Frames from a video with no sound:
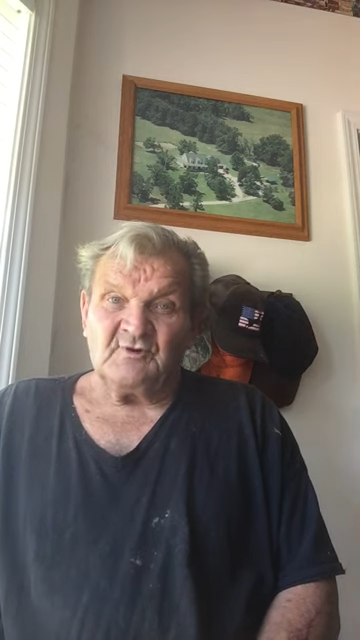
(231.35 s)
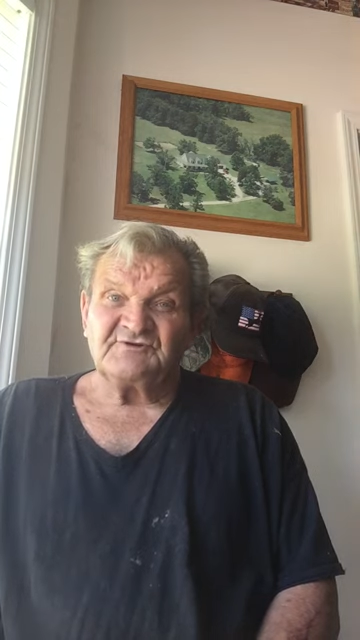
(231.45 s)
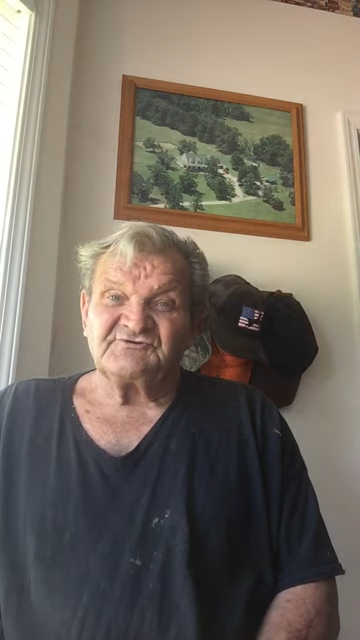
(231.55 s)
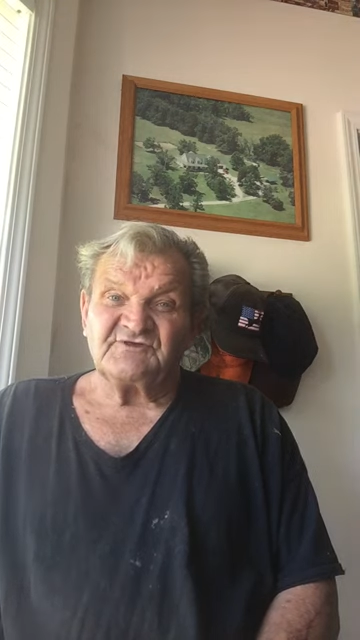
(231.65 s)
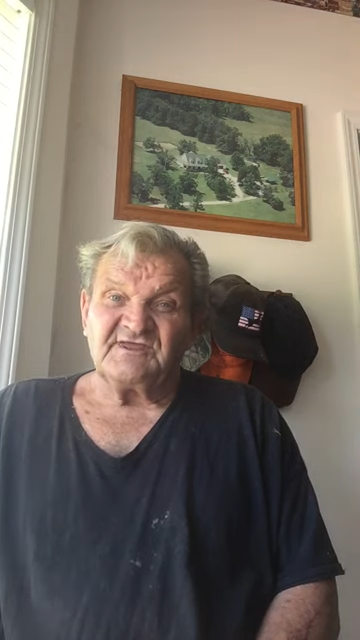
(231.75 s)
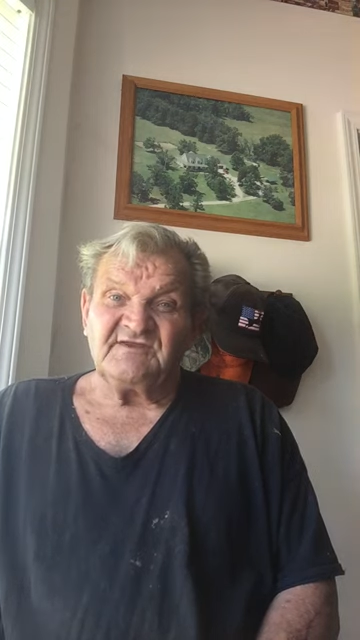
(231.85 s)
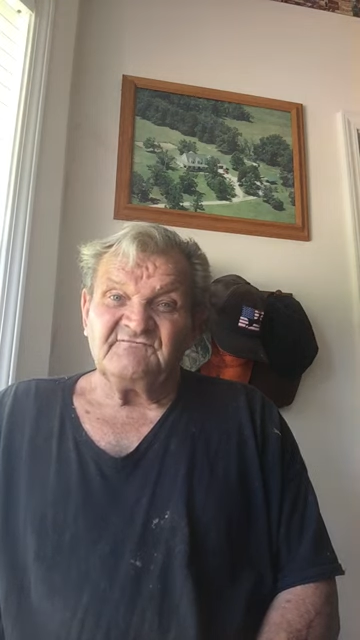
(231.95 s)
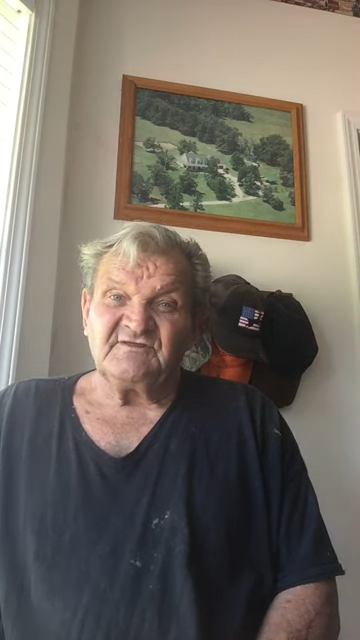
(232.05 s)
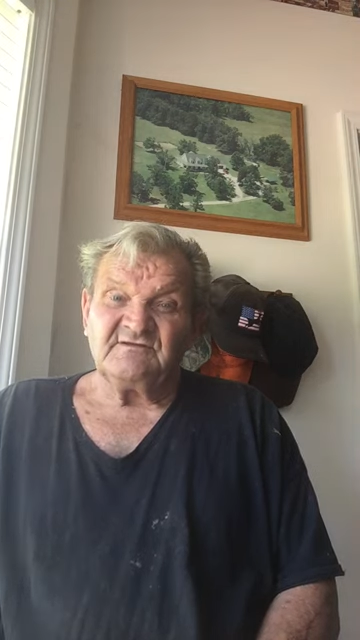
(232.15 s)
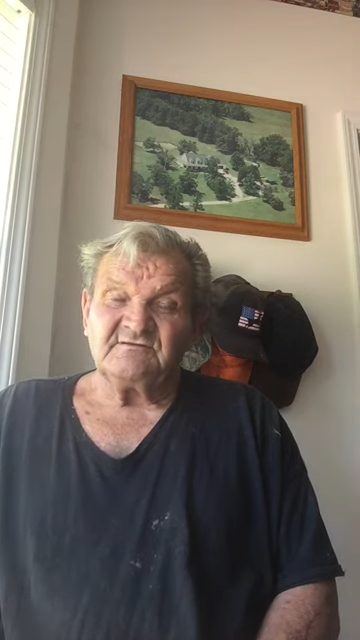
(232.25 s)
One
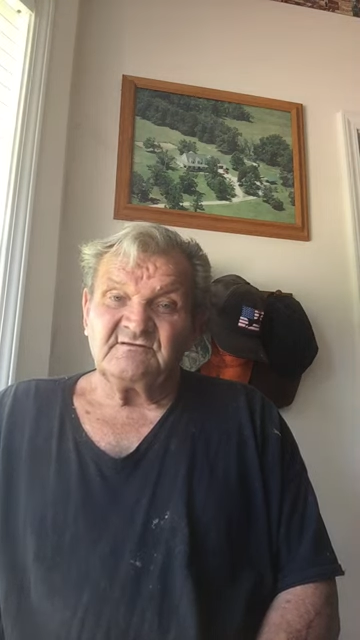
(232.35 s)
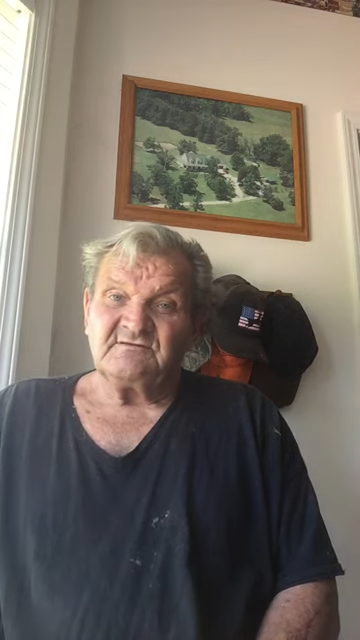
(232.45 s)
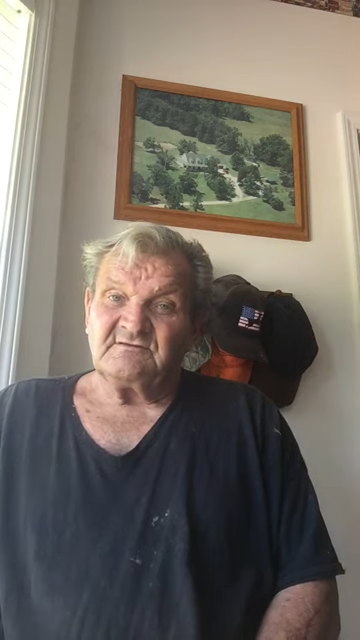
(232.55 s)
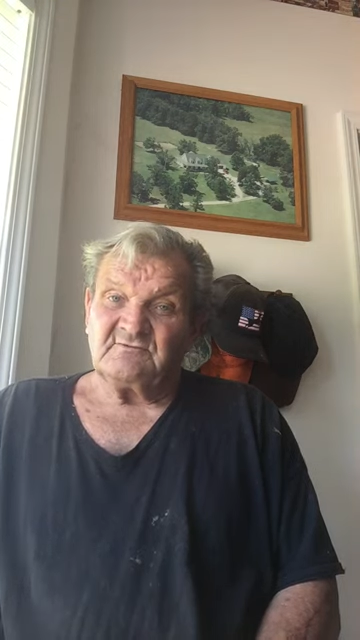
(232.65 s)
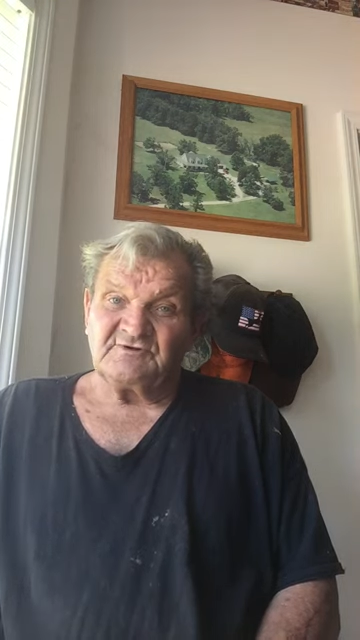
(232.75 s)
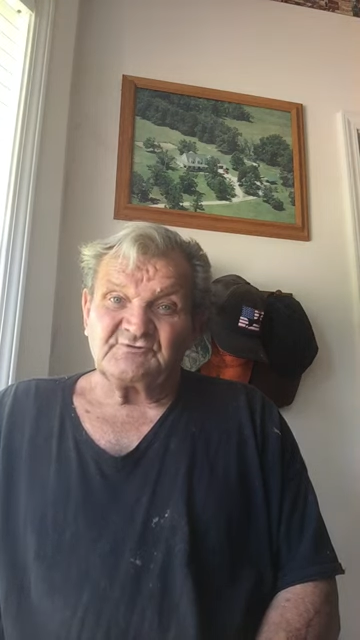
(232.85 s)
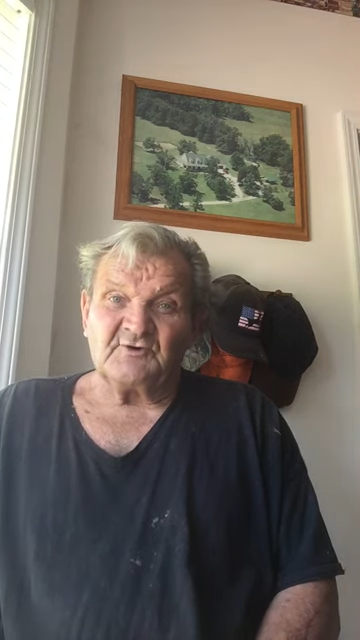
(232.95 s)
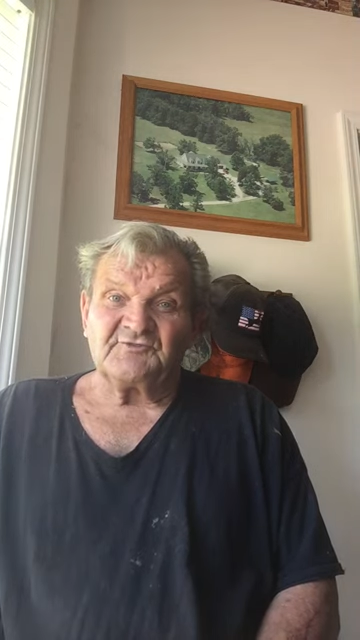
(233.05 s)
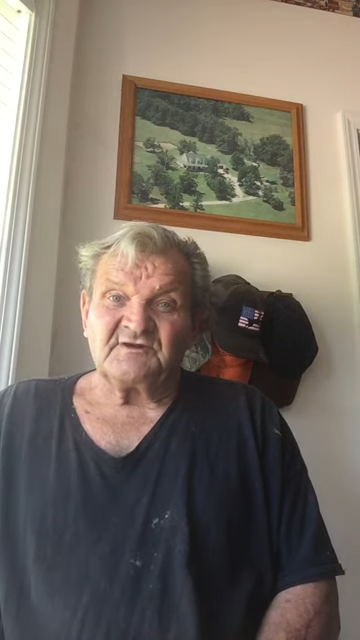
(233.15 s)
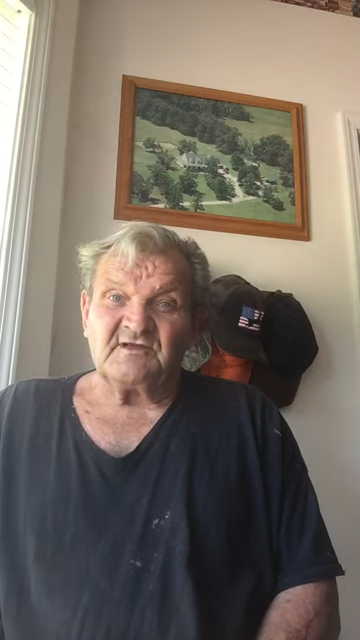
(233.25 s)
saved was
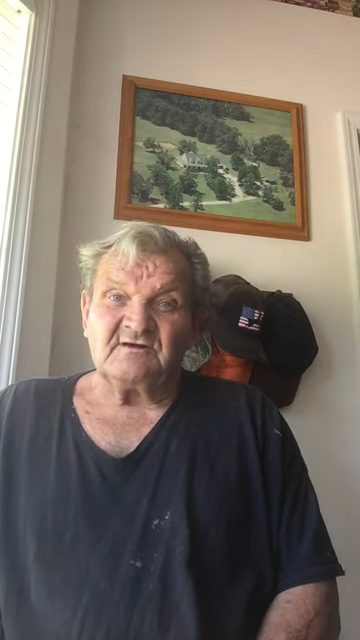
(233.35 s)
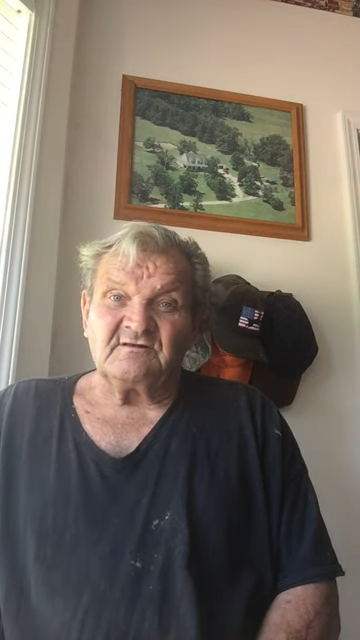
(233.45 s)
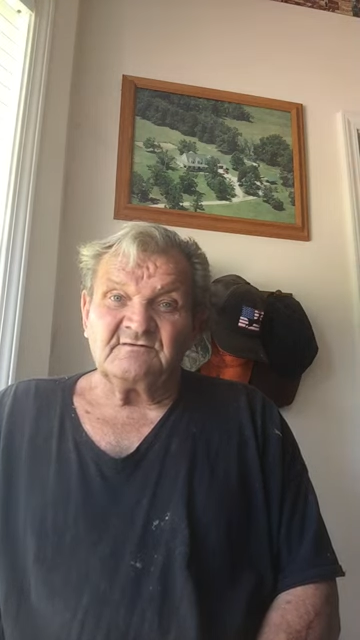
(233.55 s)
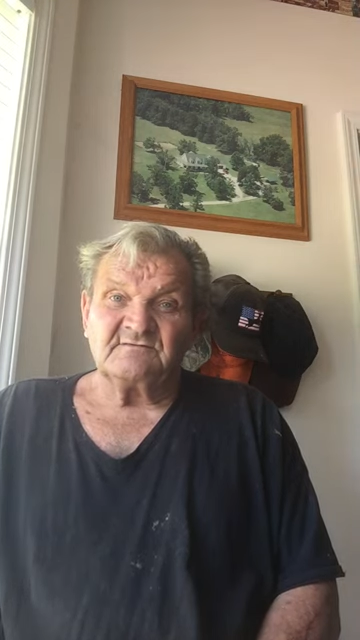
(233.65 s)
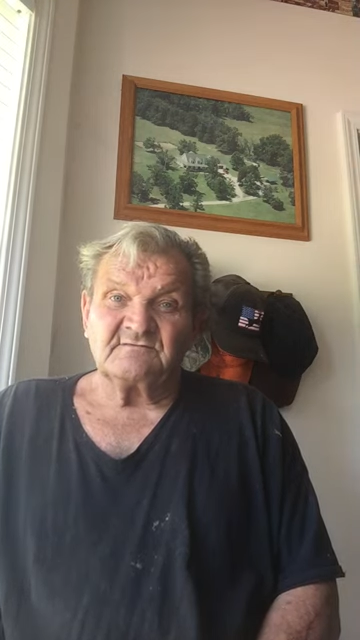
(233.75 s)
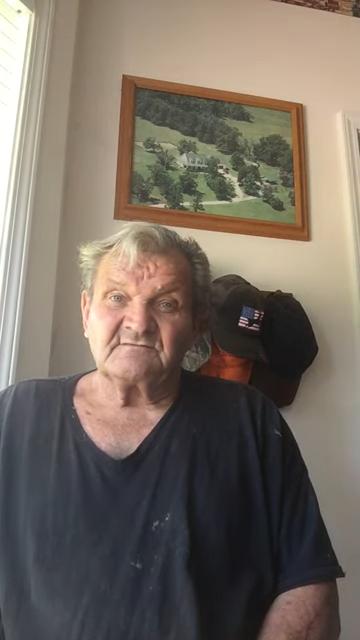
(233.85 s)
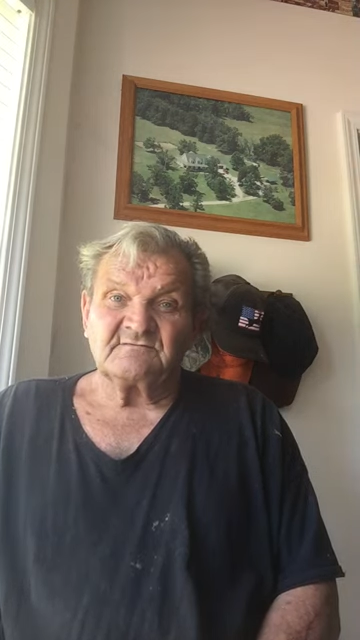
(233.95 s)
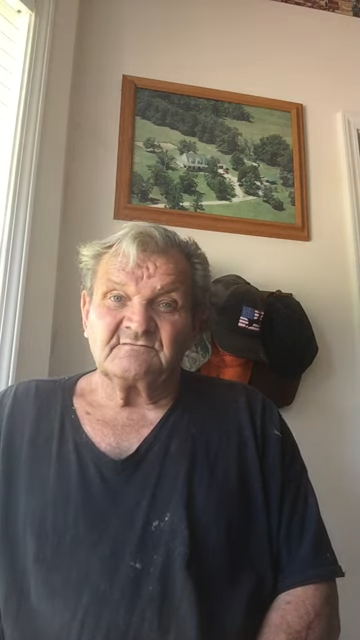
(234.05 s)
worth it all.